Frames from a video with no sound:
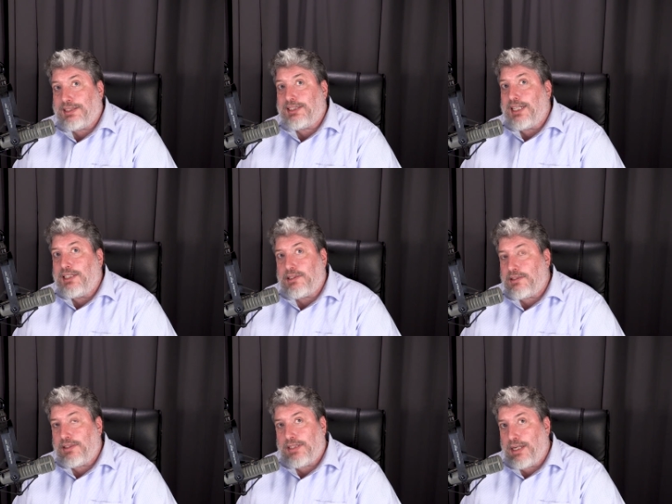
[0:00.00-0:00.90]
a
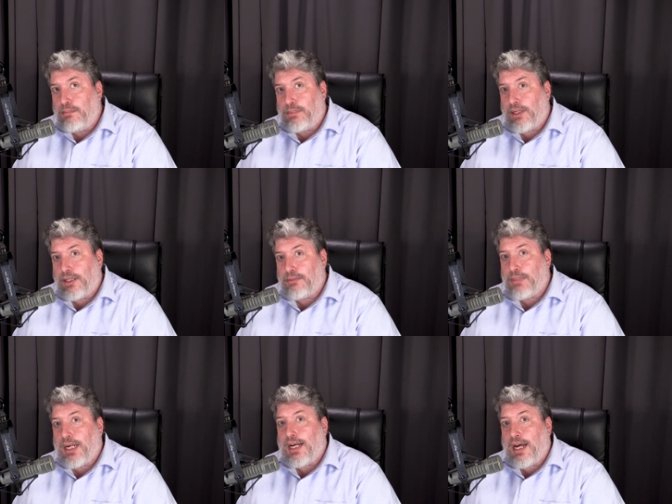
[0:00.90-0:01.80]
census of the empire
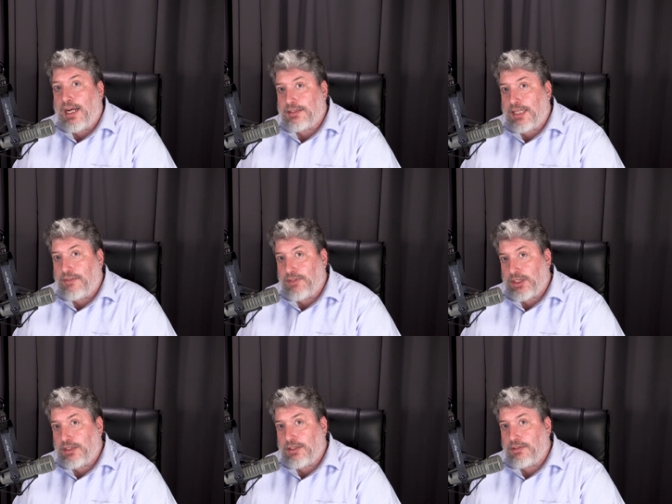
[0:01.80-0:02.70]
by
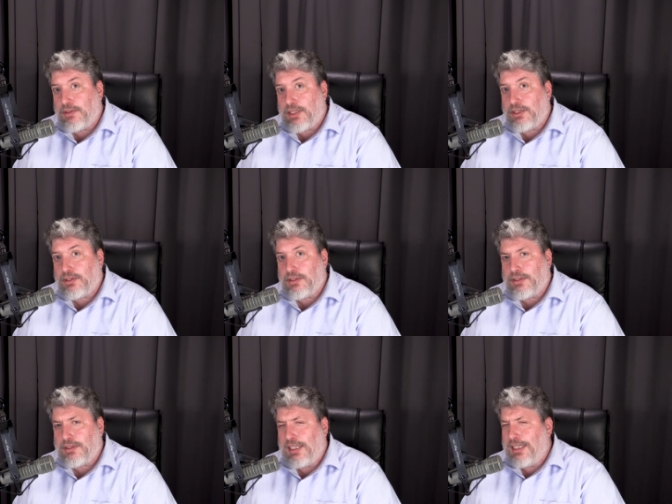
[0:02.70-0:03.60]
Octavius Caesar
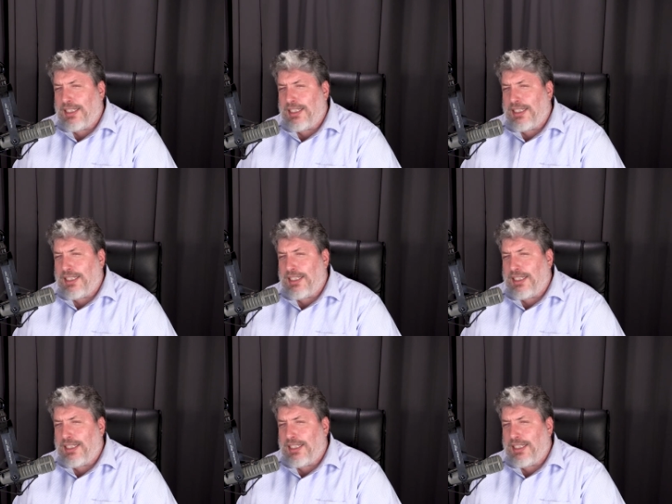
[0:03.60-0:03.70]
Augustus,